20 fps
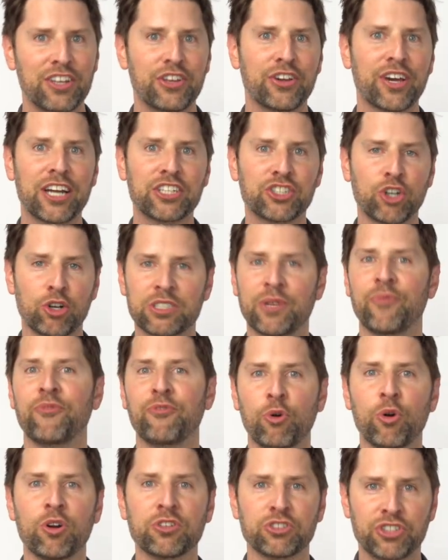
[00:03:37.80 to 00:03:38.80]
You got to charge them
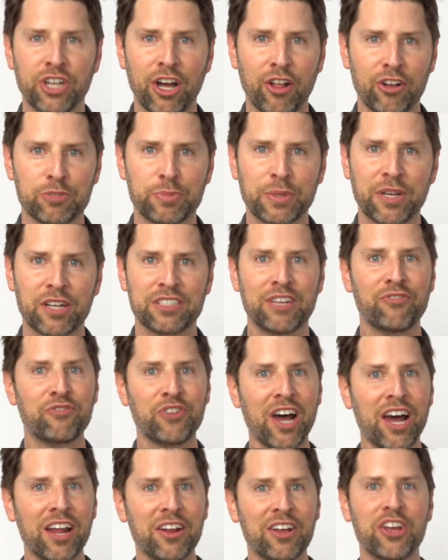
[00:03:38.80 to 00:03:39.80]
$400 because if
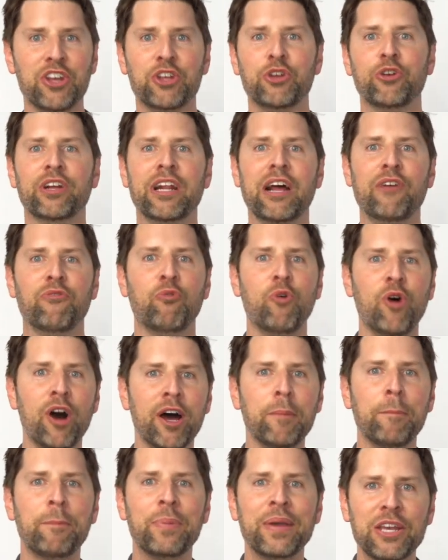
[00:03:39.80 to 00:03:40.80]
not, you're going to have
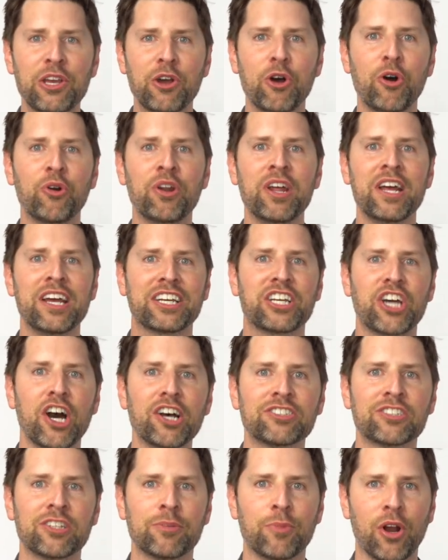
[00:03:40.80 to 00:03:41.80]
one PO'd
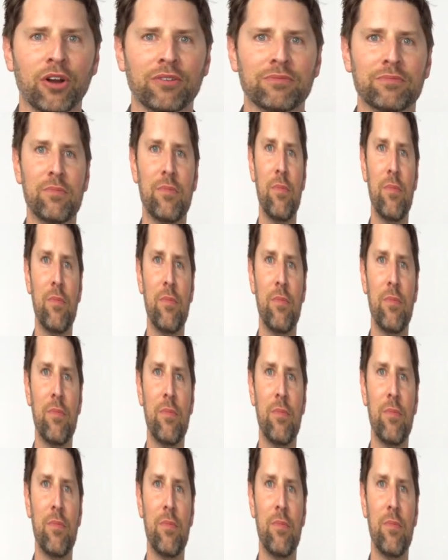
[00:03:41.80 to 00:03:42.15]
customer.